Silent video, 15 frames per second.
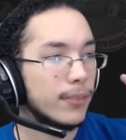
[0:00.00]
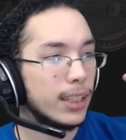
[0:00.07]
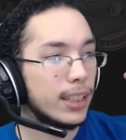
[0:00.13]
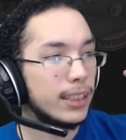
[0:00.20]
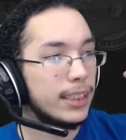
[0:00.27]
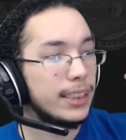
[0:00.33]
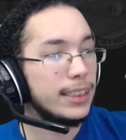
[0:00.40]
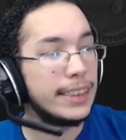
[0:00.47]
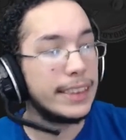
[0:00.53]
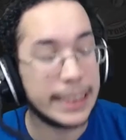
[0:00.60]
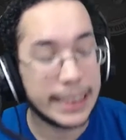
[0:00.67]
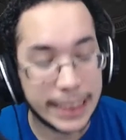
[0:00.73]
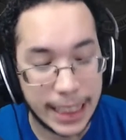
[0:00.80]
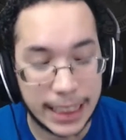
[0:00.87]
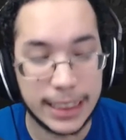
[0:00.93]
the
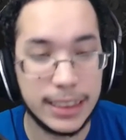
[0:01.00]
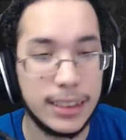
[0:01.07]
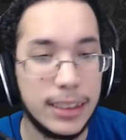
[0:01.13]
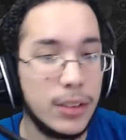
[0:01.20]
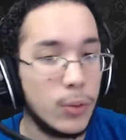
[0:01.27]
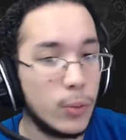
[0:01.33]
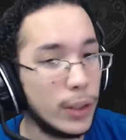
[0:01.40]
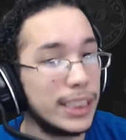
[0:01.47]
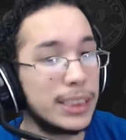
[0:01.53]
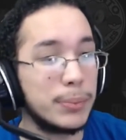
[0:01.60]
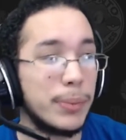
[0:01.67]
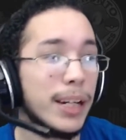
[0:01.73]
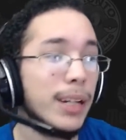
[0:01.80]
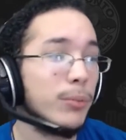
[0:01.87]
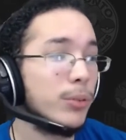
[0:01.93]
second ranked
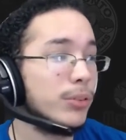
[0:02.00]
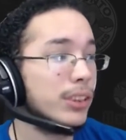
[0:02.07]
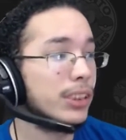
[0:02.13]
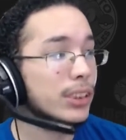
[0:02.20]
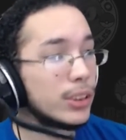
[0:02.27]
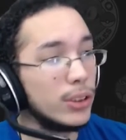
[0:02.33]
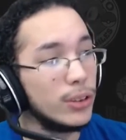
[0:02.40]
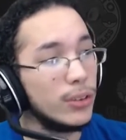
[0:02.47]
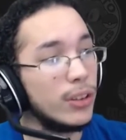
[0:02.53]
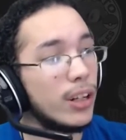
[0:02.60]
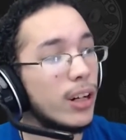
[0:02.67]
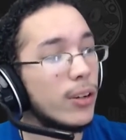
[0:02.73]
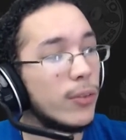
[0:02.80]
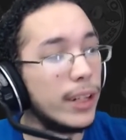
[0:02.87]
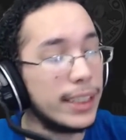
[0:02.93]
spot, but we still
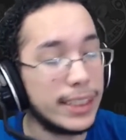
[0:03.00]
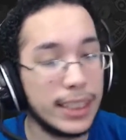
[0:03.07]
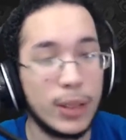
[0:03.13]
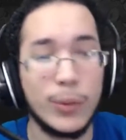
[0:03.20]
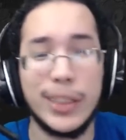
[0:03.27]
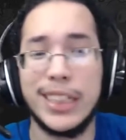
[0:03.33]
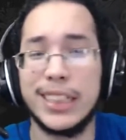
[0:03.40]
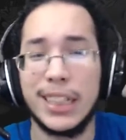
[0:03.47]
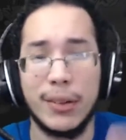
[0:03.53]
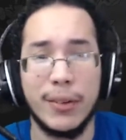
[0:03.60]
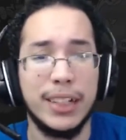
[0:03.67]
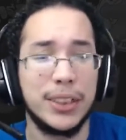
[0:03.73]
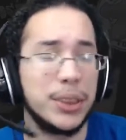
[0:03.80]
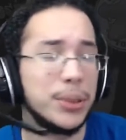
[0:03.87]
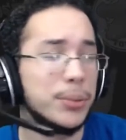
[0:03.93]
are right there with the
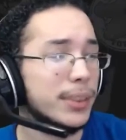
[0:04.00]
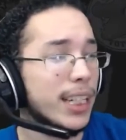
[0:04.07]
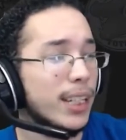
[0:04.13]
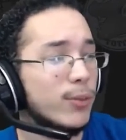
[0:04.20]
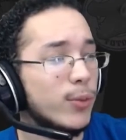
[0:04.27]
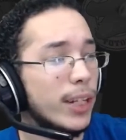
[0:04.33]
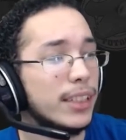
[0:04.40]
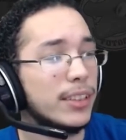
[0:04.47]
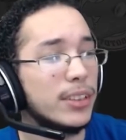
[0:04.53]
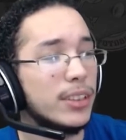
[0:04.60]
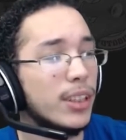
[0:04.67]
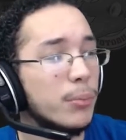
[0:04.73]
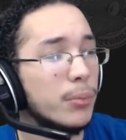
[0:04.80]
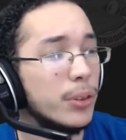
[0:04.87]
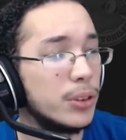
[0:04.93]
Tyrantrums at rank
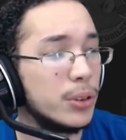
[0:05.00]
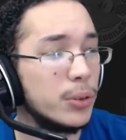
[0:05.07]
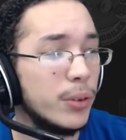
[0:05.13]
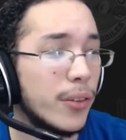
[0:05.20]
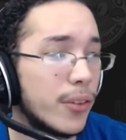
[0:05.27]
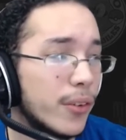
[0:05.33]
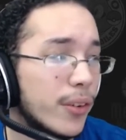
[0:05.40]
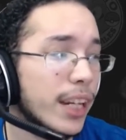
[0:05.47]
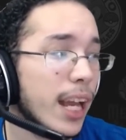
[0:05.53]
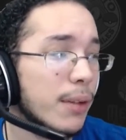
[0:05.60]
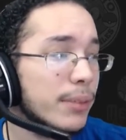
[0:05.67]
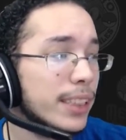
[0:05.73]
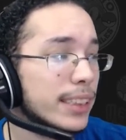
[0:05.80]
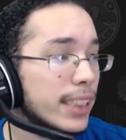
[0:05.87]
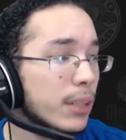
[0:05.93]
number 2 and 3,
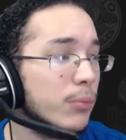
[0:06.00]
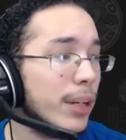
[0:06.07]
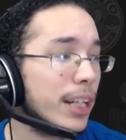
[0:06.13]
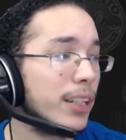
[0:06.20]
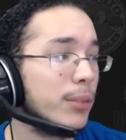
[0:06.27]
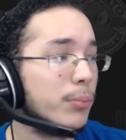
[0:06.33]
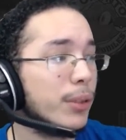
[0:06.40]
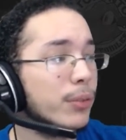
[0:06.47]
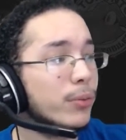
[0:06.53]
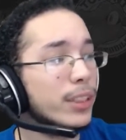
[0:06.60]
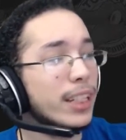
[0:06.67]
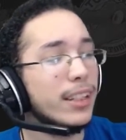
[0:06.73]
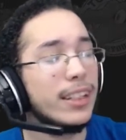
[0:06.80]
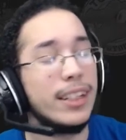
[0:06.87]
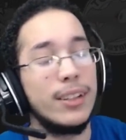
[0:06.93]
having the same record, but with
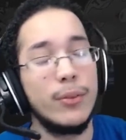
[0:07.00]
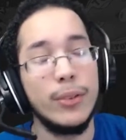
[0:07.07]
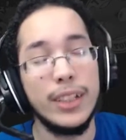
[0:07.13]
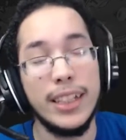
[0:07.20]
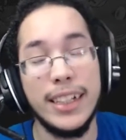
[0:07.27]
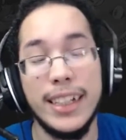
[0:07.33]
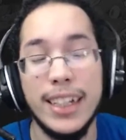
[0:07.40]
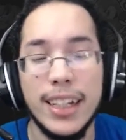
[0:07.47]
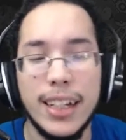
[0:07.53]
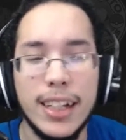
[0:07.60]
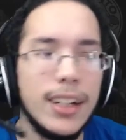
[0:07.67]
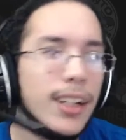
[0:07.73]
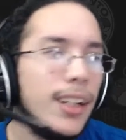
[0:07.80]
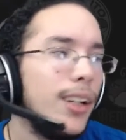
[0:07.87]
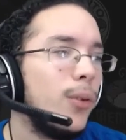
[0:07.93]
the
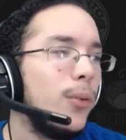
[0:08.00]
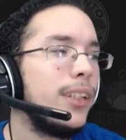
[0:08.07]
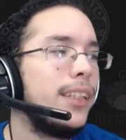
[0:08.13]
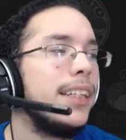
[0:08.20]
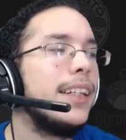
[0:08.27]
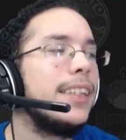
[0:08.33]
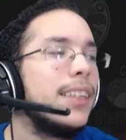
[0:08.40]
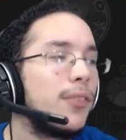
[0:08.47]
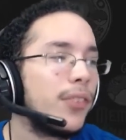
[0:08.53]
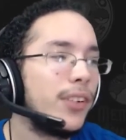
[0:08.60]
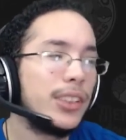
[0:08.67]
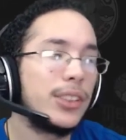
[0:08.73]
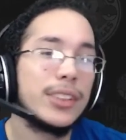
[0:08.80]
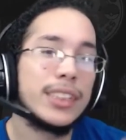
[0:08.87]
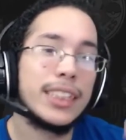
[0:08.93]

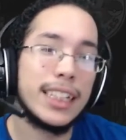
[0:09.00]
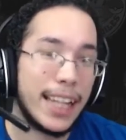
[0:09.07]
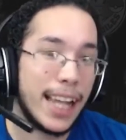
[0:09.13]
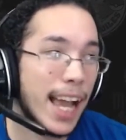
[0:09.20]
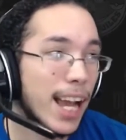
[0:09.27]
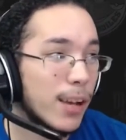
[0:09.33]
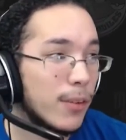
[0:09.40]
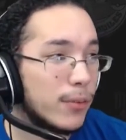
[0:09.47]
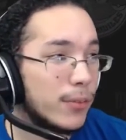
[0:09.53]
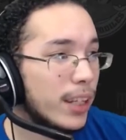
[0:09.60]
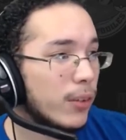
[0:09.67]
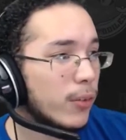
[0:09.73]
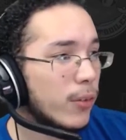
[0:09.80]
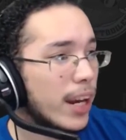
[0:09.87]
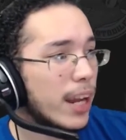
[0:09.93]
differentials that they have. They
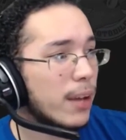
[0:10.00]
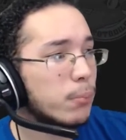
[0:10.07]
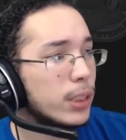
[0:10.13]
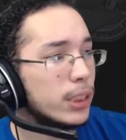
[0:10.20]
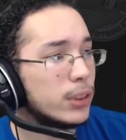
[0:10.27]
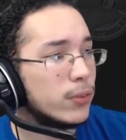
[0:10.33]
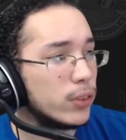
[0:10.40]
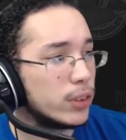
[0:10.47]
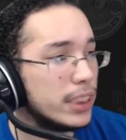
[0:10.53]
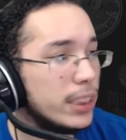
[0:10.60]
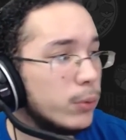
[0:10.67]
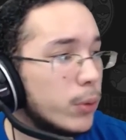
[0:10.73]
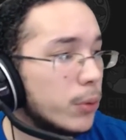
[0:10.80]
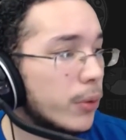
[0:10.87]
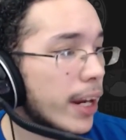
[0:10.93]
were at
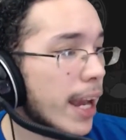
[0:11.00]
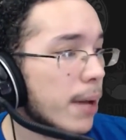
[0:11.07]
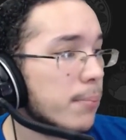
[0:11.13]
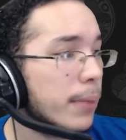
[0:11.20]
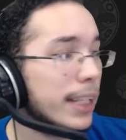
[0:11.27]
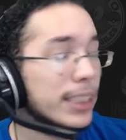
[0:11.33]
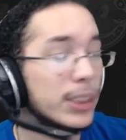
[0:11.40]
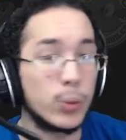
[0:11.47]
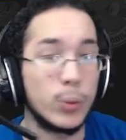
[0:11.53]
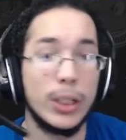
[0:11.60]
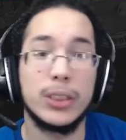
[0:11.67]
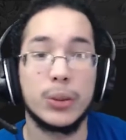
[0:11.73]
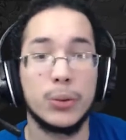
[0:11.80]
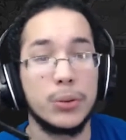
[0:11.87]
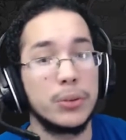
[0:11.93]
+14, we were at -1,
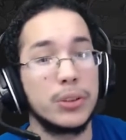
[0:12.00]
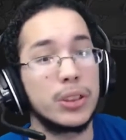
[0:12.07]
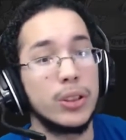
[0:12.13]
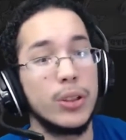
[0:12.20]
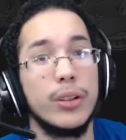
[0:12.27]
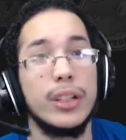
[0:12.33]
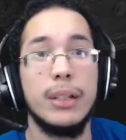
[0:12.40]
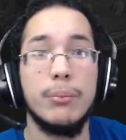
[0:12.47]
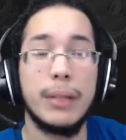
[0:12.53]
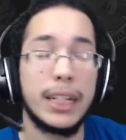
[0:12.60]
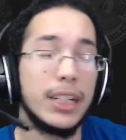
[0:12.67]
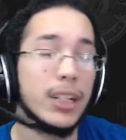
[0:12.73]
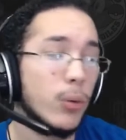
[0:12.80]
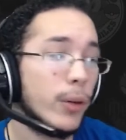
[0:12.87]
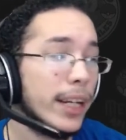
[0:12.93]
so we were slowly
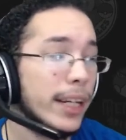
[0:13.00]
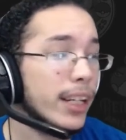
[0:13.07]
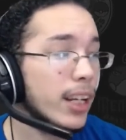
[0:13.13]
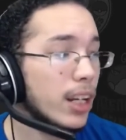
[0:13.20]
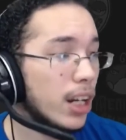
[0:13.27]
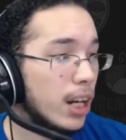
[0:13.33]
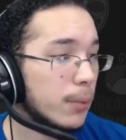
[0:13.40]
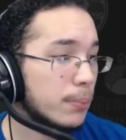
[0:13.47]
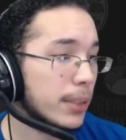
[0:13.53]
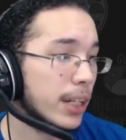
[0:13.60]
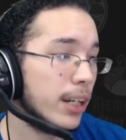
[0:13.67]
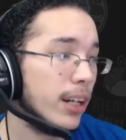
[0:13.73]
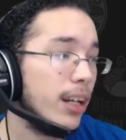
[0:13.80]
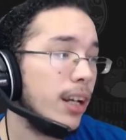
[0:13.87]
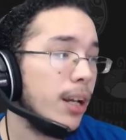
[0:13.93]
making our way up
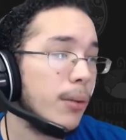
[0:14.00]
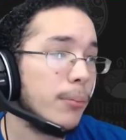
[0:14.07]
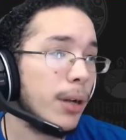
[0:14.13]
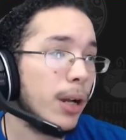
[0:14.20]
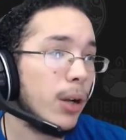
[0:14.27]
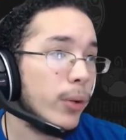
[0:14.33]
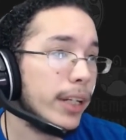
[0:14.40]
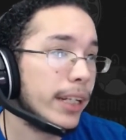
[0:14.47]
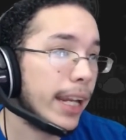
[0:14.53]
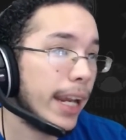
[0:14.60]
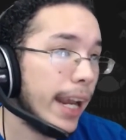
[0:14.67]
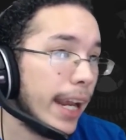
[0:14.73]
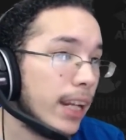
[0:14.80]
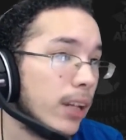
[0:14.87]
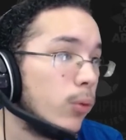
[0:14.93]
there. By week
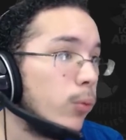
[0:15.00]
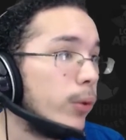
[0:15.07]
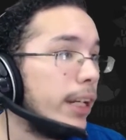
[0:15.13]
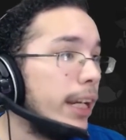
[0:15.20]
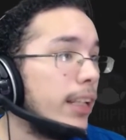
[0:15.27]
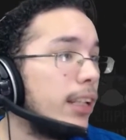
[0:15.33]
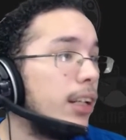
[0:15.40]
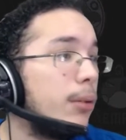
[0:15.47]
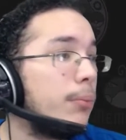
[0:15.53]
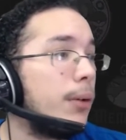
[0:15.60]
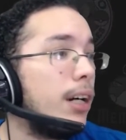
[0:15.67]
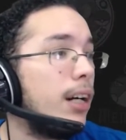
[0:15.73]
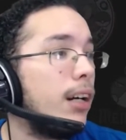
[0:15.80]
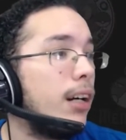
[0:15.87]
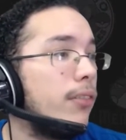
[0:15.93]
8, we ended up
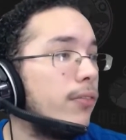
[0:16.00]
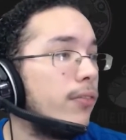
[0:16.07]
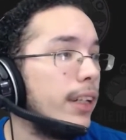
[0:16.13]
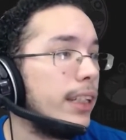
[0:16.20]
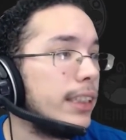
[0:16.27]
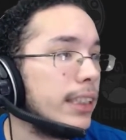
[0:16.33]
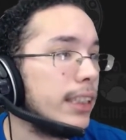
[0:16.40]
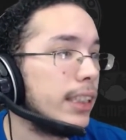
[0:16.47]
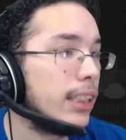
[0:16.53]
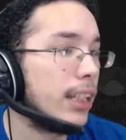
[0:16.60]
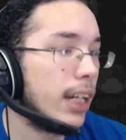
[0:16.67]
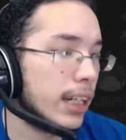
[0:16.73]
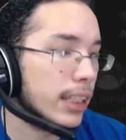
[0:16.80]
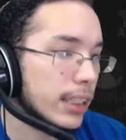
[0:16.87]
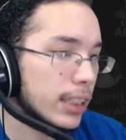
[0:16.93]
facing,
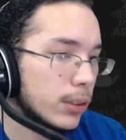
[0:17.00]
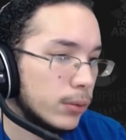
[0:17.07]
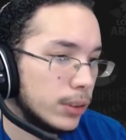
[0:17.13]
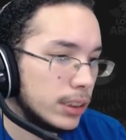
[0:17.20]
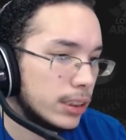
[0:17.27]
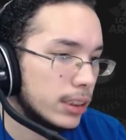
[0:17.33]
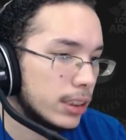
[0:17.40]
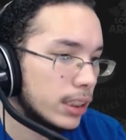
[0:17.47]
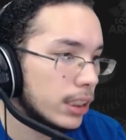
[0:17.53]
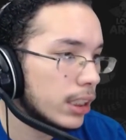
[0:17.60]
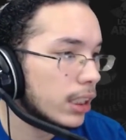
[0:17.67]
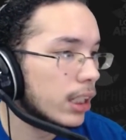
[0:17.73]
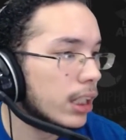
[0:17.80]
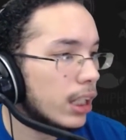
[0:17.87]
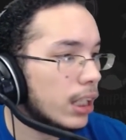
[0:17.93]
I think it was
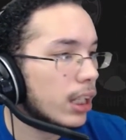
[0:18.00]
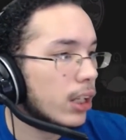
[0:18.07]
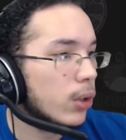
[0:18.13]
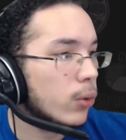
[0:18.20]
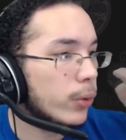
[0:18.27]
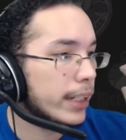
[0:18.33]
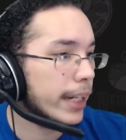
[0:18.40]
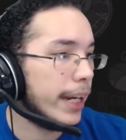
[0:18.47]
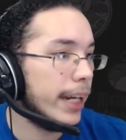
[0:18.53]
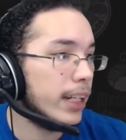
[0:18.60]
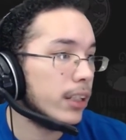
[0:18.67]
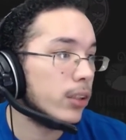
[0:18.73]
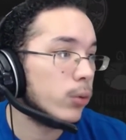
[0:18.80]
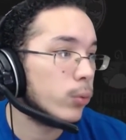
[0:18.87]
week 8,